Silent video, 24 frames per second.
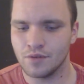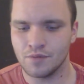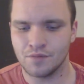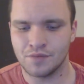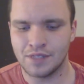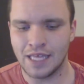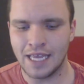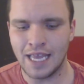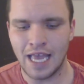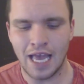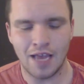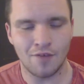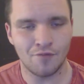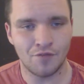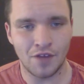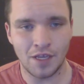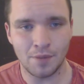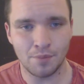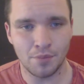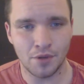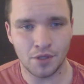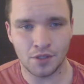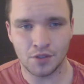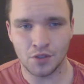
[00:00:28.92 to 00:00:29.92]
they have
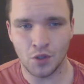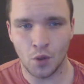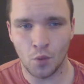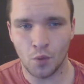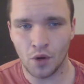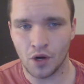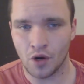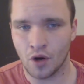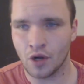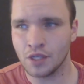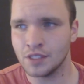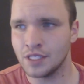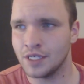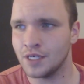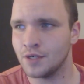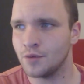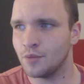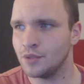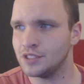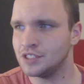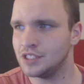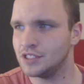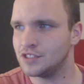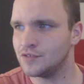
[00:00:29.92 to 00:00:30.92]
Vapebook nowhere on there,
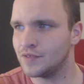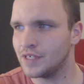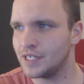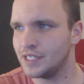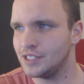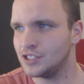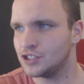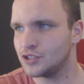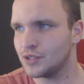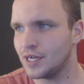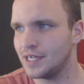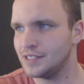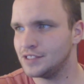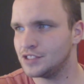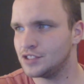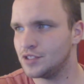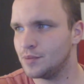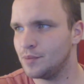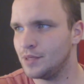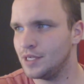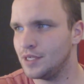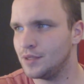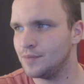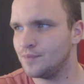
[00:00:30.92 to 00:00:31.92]
which is very strange
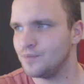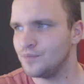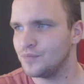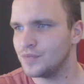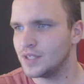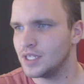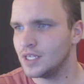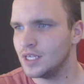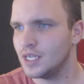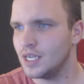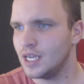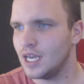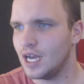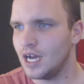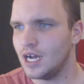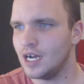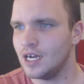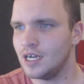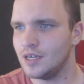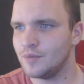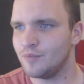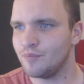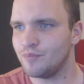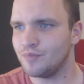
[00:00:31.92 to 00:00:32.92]
to me.
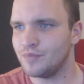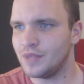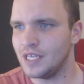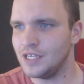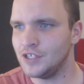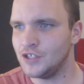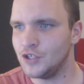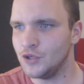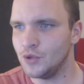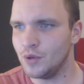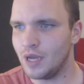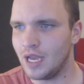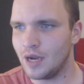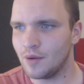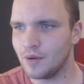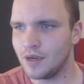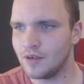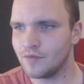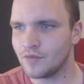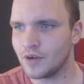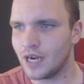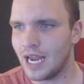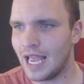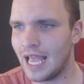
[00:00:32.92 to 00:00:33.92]
They do,
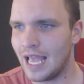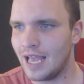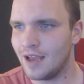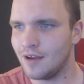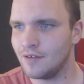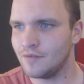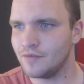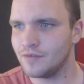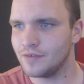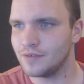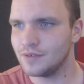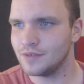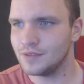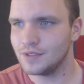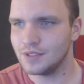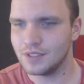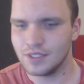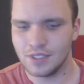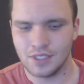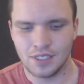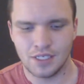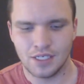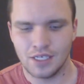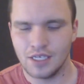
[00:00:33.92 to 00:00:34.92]
however, have
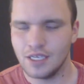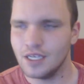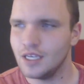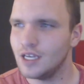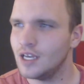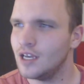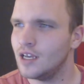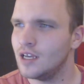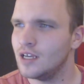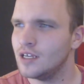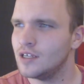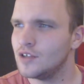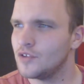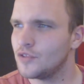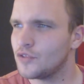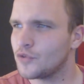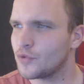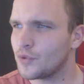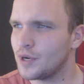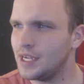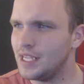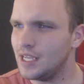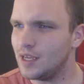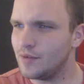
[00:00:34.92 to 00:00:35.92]

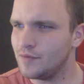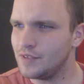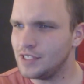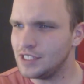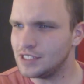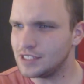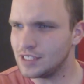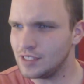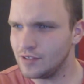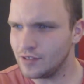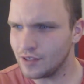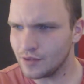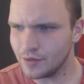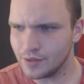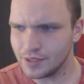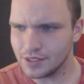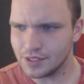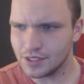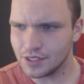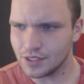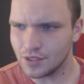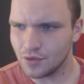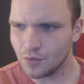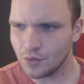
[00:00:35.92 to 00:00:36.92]
three of these
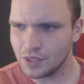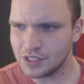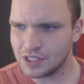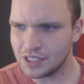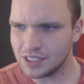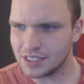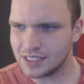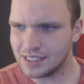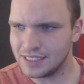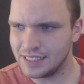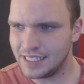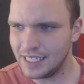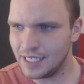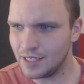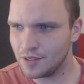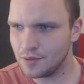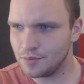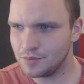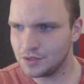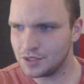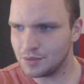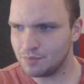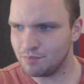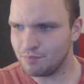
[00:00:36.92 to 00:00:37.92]
e-liquids, which is
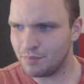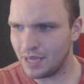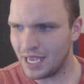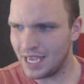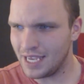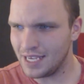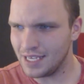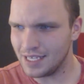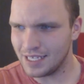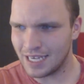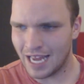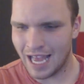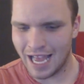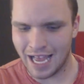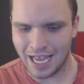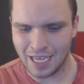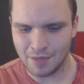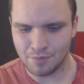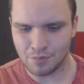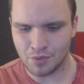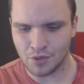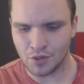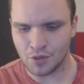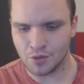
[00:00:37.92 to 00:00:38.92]
Dibs, Bay, and
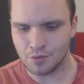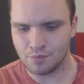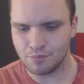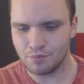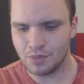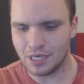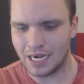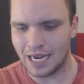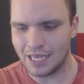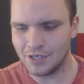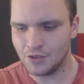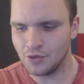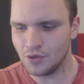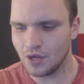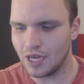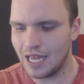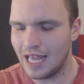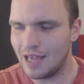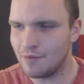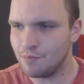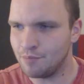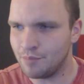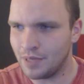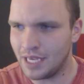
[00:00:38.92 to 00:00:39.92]
Hyper. But I do
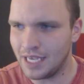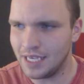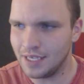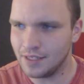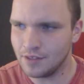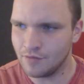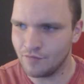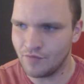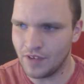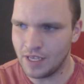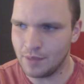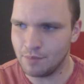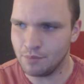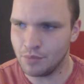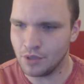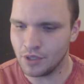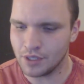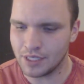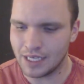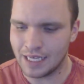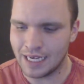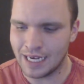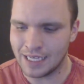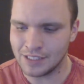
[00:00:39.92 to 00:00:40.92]
not have Bay and
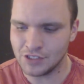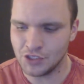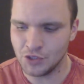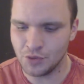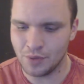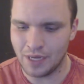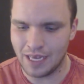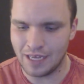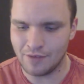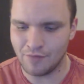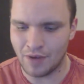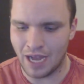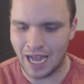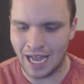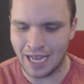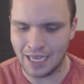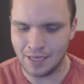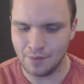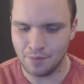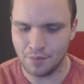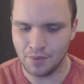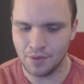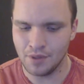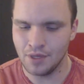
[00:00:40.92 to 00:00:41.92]
Vapebook, and I do have
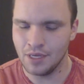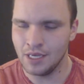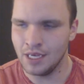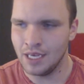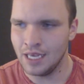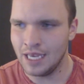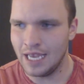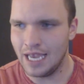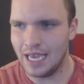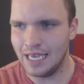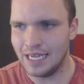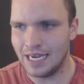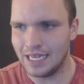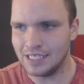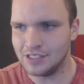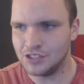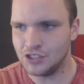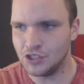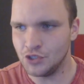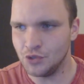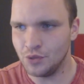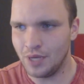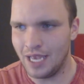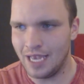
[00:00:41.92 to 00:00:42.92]
Hype, and I
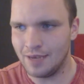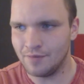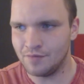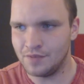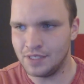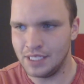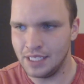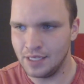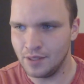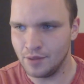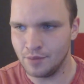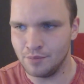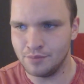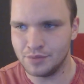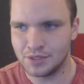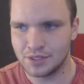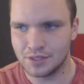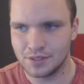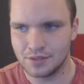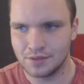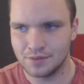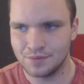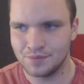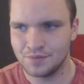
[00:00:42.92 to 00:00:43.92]
do have
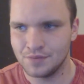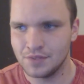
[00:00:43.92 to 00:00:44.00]
Dibs.